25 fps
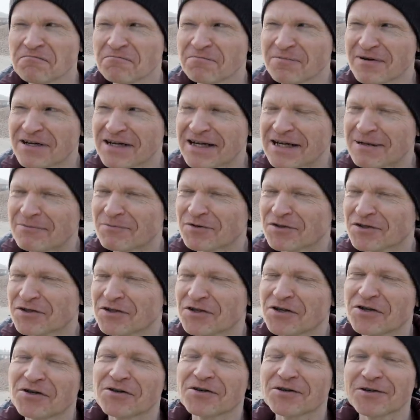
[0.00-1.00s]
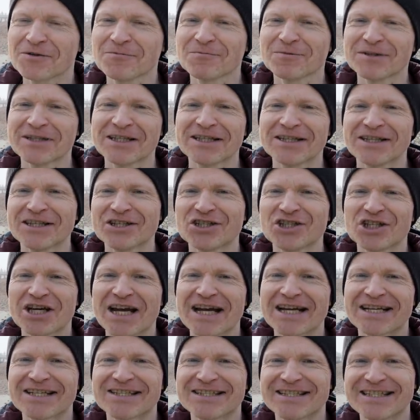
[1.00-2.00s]
perhaps not completely
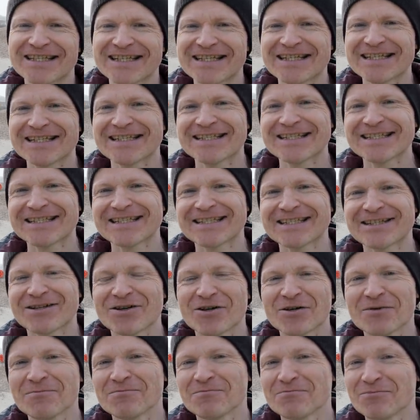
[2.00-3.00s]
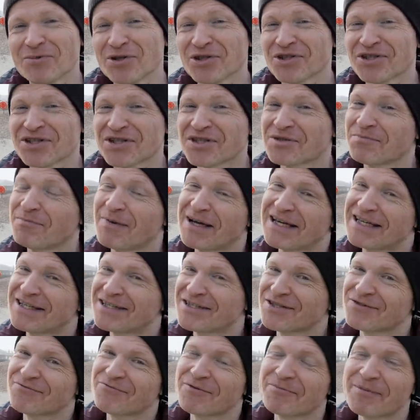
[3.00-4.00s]
checked is got much
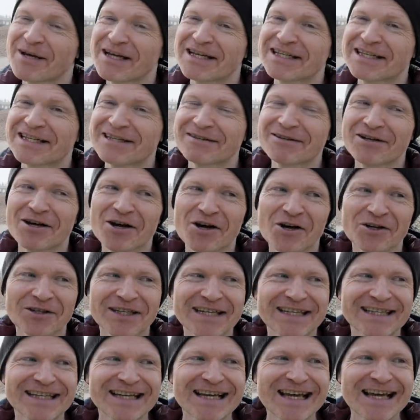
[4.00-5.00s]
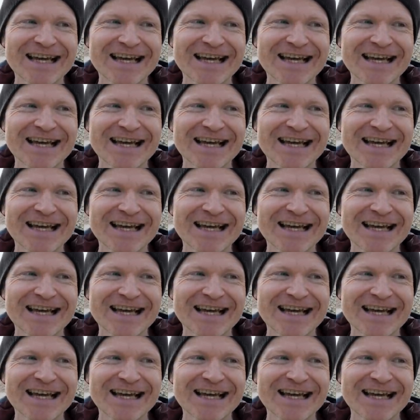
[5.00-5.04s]
space remaining on it.